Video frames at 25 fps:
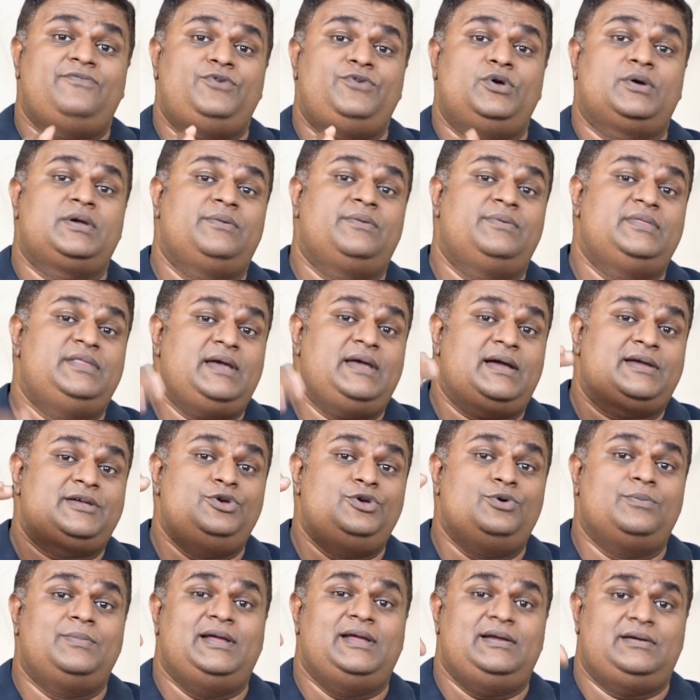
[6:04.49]
you're given the
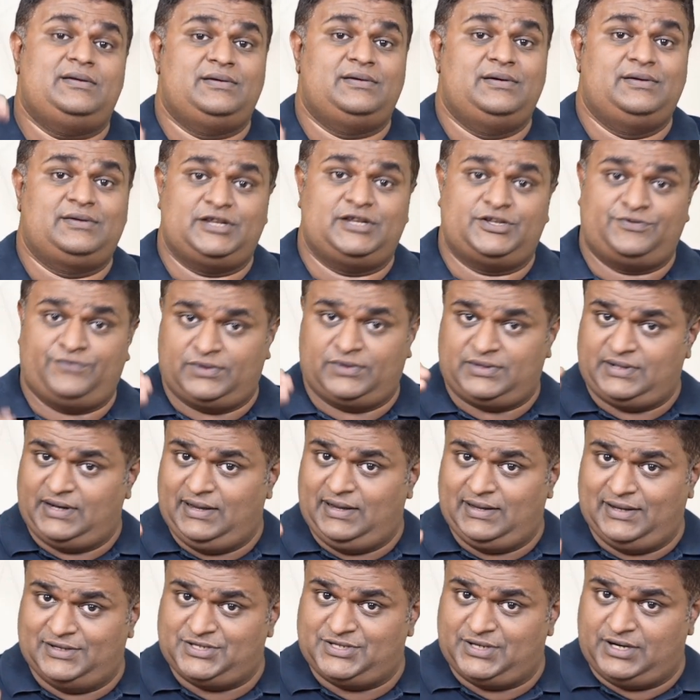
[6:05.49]
accumulated interest for 3
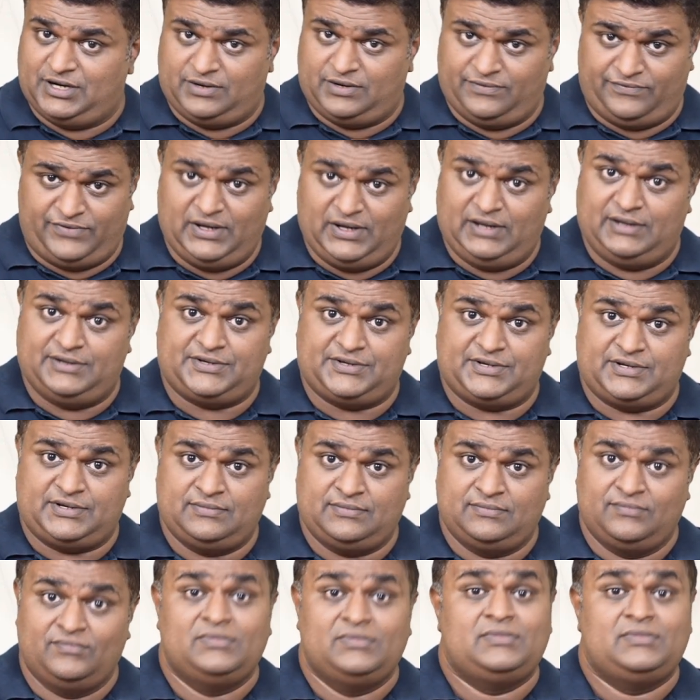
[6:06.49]
consecutive years,